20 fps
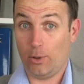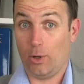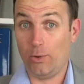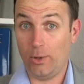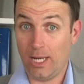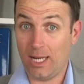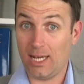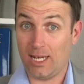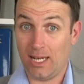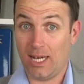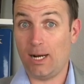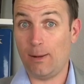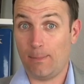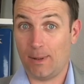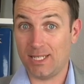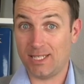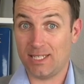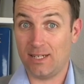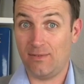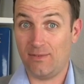Boeing and
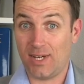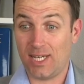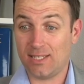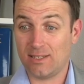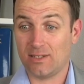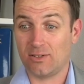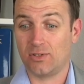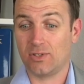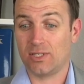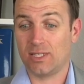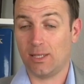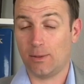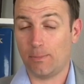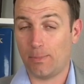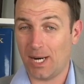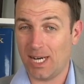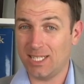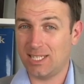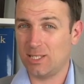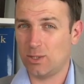Airbus investors that
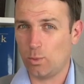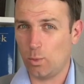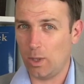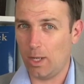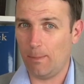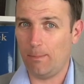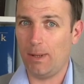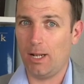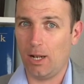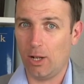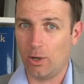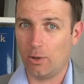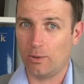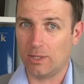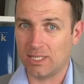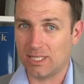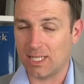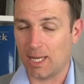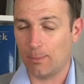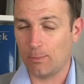prices will be
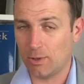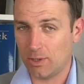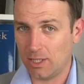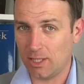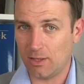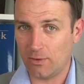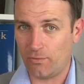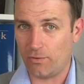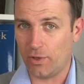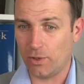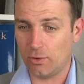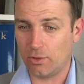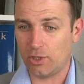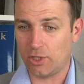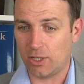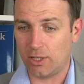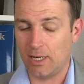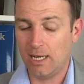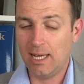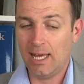lower somewhere in the
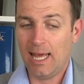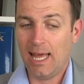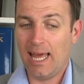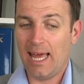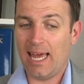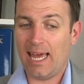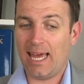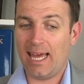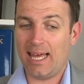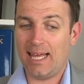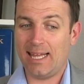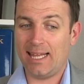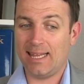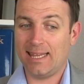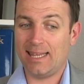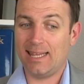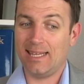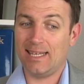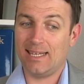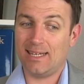future
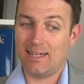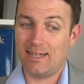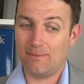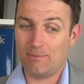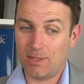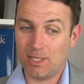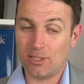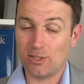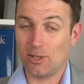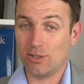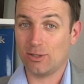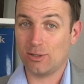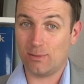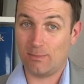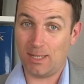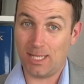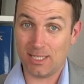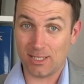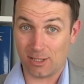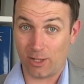and uh, this also
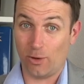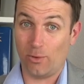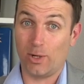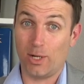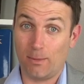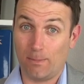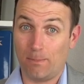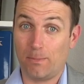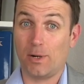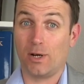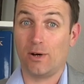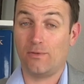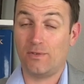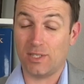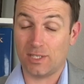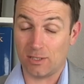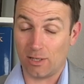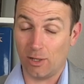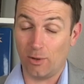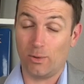means lower
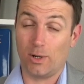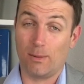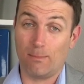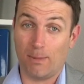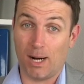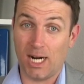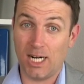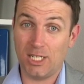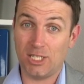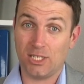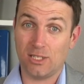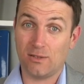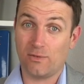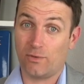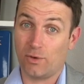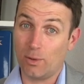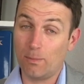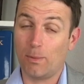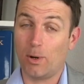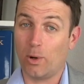profits, lower margins
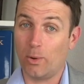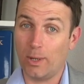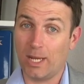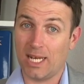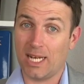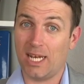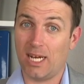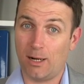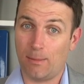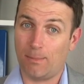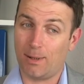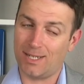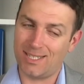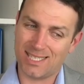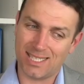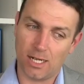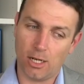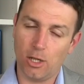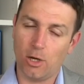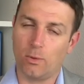for Boeing and
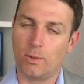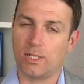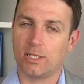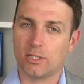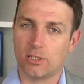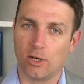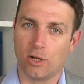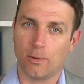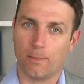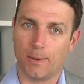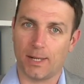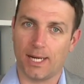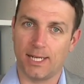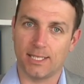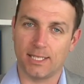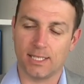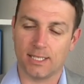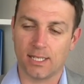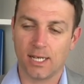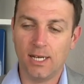Airbus and lower stock
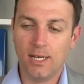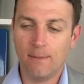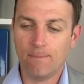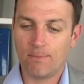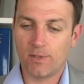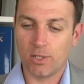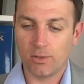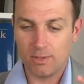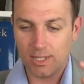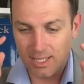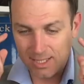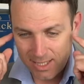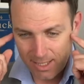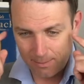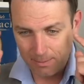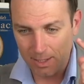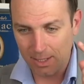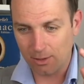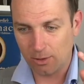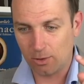prices. So that's
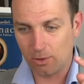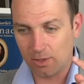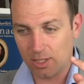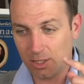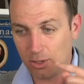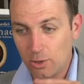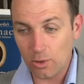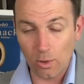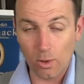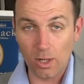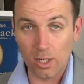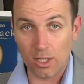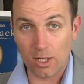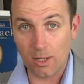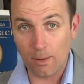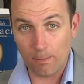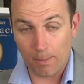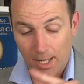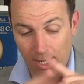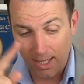something that you
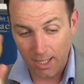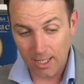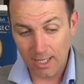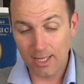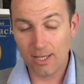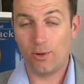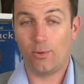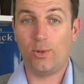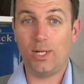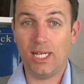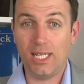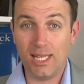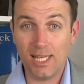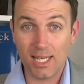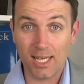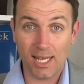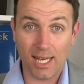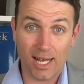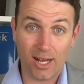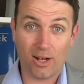learn by
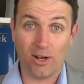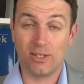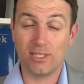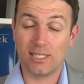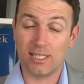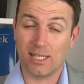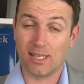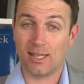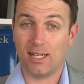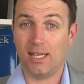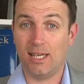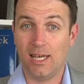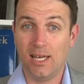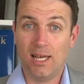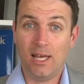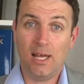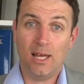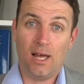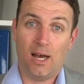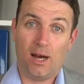reading constantly
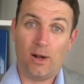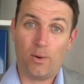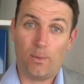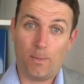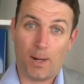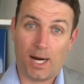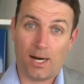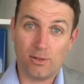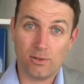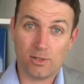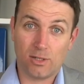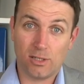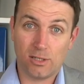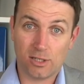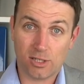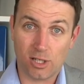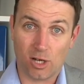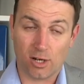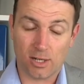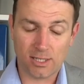about
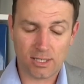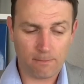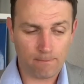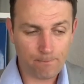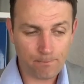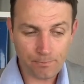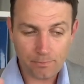stocks.